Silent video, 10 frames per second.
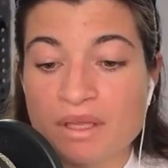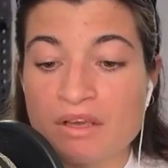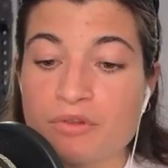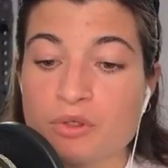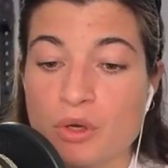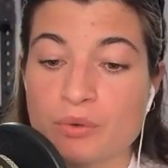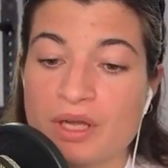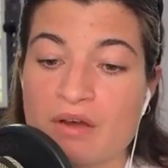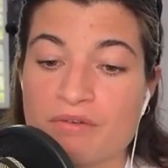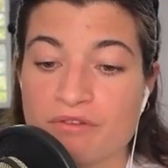if you don't
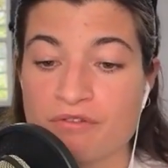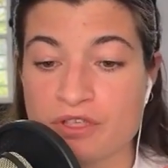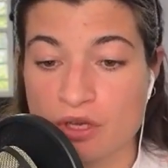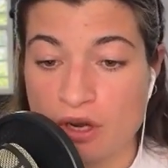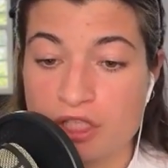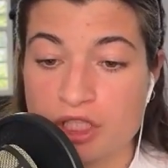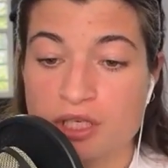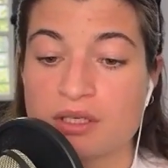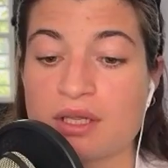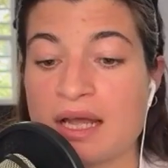have the
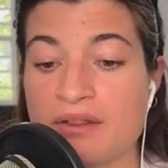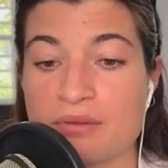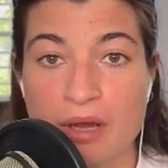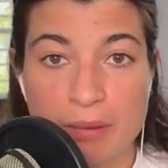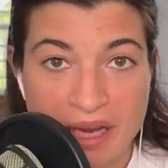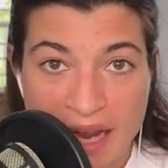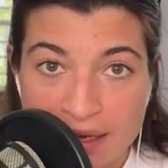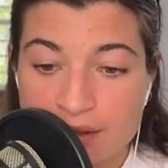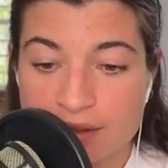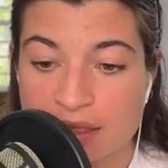physiological and the
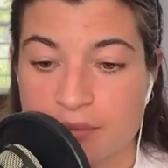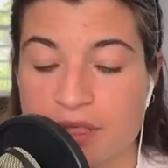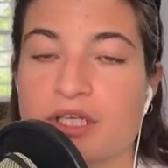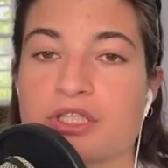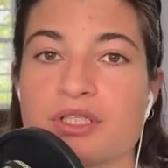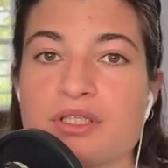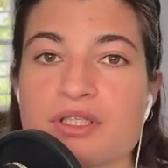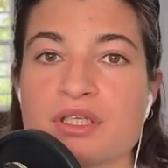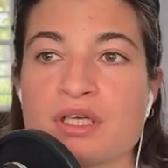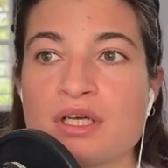biomechanical
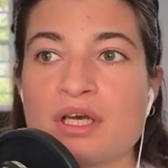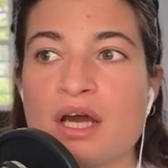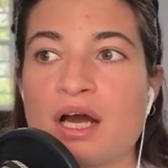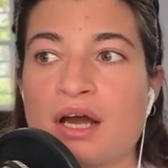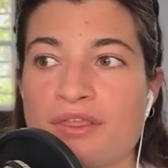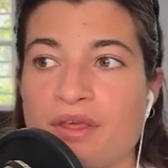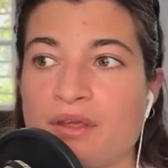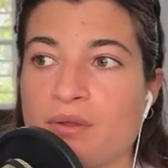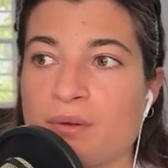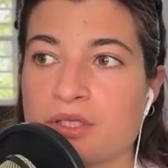adaptations, I
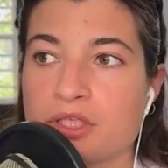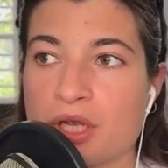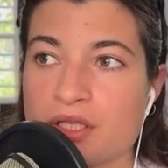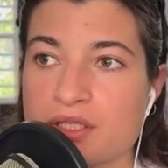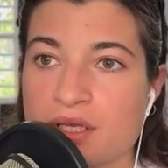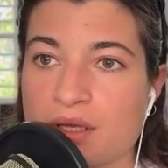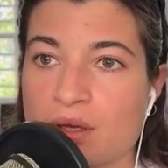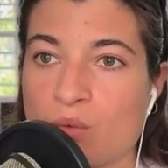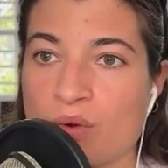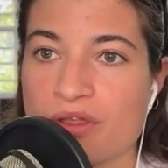think you are
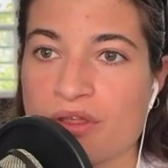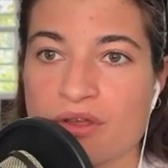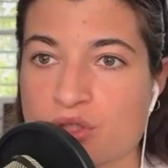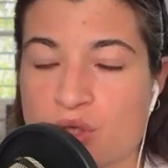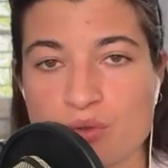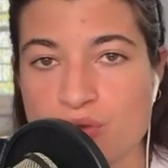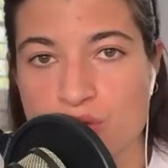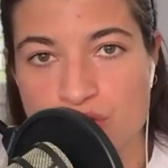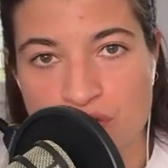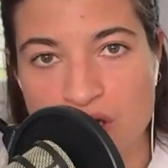chasing with zone
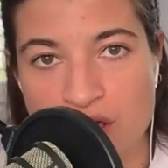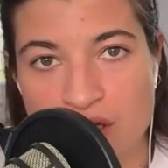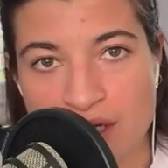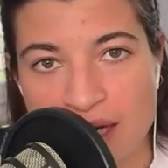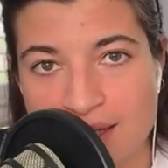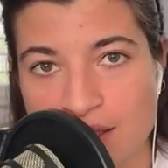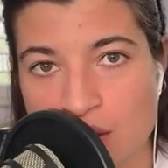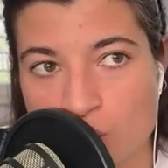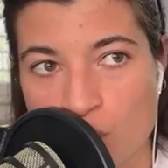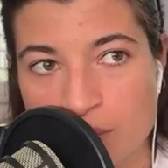2 training like
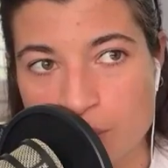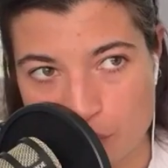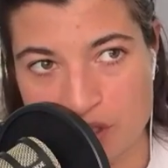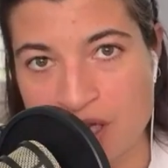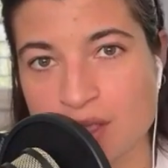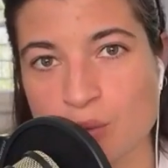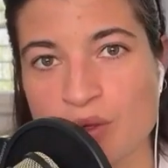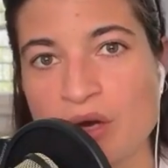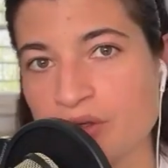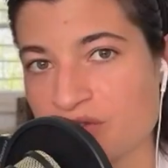a 1%
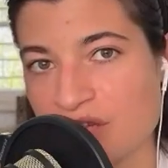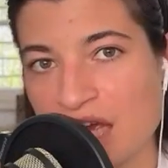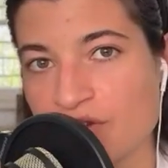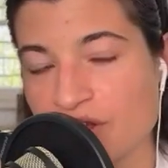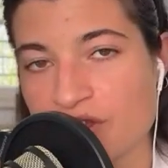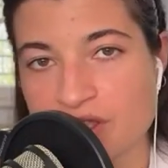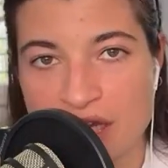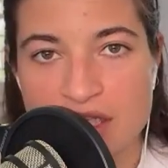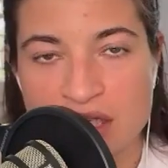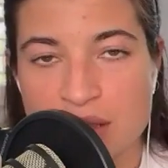without even having the
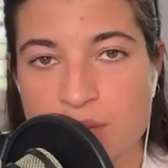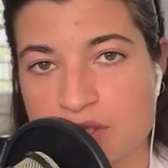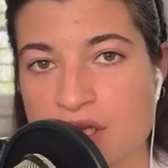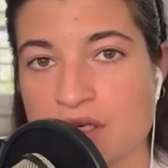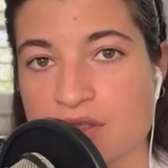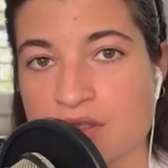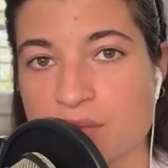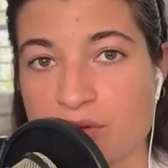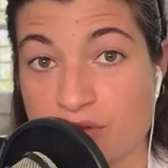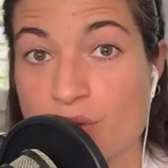99%
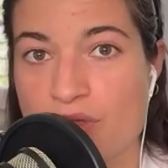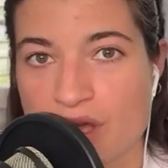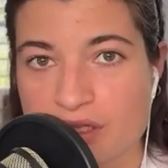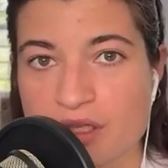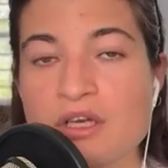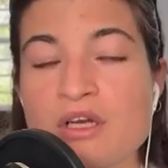before that.